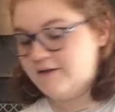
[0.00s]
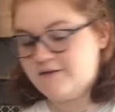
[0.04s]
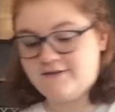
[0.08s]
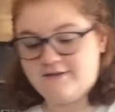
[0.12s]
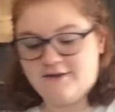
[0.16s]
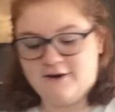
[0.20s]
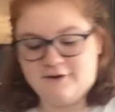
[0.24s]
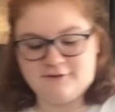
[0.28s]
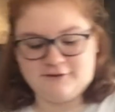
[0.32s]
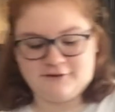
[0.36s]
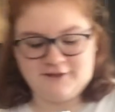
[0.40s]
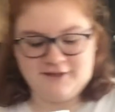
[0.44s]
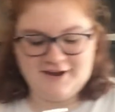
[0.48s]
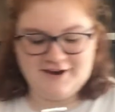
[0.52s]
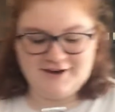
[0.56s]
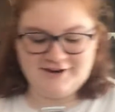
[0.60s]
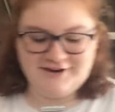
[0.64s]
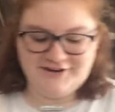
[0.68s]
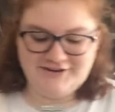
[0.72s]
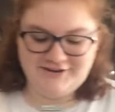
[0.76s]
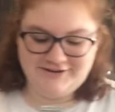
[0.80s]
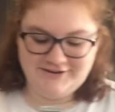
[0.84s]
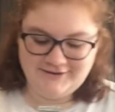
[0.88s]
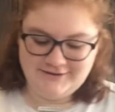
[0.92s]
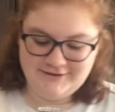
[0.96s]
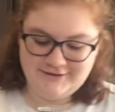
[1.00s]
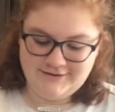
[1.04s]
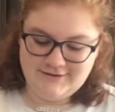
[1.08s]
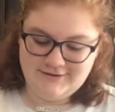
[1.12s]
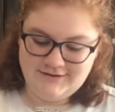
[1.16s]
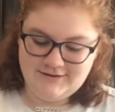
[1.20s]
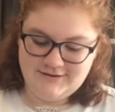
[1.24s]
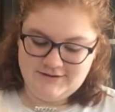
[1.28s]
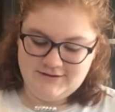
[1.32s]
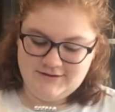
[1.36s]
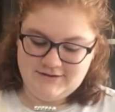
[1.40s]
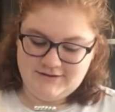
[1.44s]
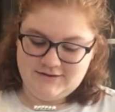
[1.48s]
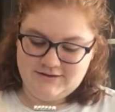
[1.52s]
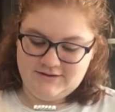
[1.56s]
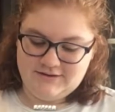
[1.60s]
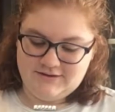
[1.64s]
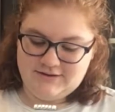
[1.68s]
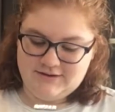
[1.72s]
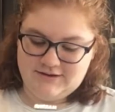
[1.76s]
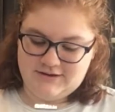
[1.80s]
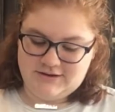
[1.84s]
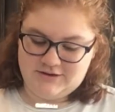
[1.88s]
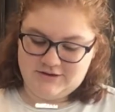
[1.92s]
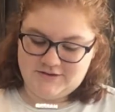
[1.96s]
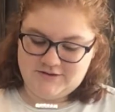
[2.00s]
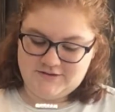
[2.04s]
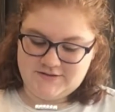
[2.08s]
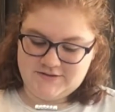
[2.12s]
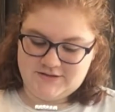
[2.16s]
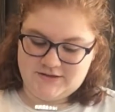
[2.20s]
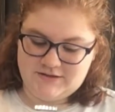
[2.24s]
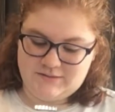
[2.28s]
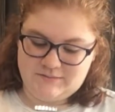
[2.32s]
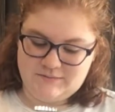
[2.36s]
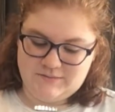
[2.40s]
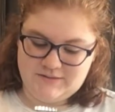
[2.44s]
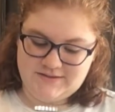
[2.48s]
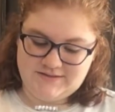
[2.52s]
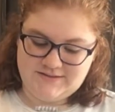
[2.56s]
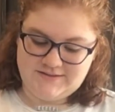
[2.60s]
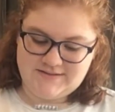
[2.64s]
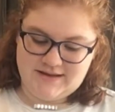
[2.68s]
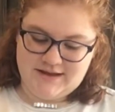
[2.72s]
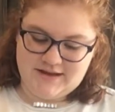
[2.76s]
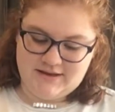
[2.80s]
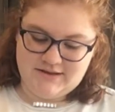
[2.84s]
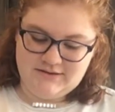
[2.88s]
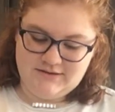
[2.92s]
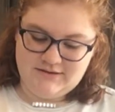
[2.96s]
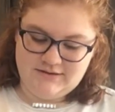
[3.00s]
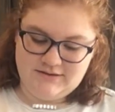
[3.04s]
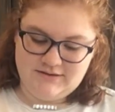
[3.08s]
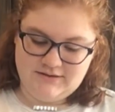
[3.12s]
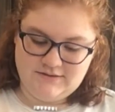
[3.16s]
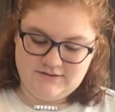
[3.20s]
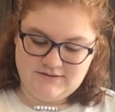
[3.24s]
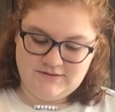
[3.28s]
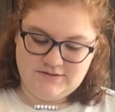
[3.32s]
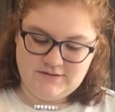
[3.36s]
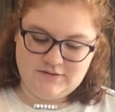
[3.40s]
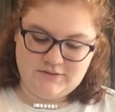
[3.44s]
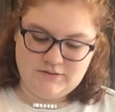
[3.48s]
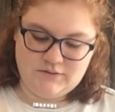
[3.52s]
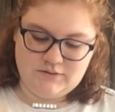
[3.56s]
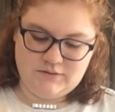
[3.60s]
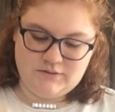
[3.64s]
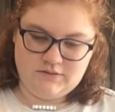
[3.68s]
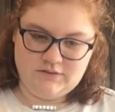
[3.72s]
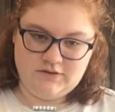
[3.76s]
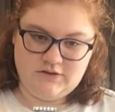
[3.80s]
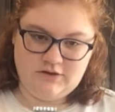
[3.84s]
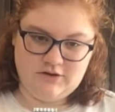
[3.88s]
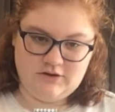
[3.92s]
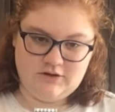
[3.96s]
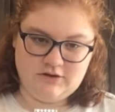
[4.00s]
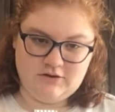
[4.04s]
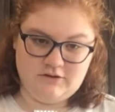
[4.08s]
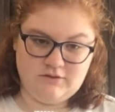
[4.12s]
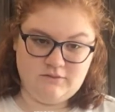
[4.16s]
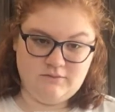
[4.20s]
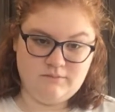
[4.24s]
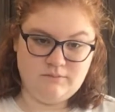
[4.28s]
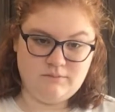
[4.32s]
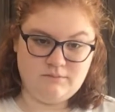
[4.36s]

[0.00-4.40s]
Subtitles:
over there, and you're just going to mix that into your